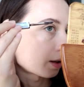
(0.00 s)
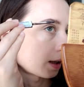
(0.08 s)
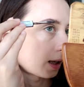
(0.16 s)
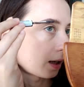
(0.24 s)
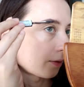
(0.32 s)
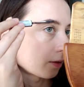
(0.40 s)

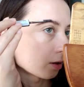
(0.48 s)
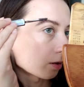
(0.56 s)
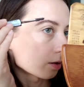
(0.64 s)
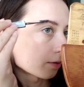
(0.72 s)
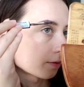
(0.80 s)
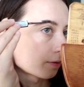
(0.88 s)
have a lot
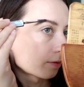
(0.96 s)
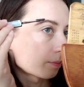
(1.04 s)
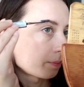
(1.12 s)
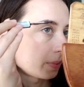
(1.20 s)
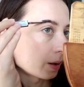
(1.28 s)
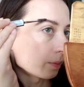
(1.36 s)
of
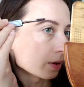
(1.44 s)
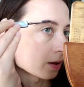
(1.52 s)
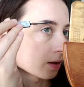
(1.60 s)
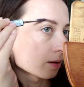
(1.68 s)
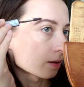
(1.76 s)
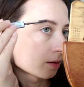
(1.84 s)

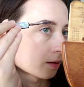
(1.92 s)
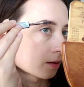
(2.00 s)
pigment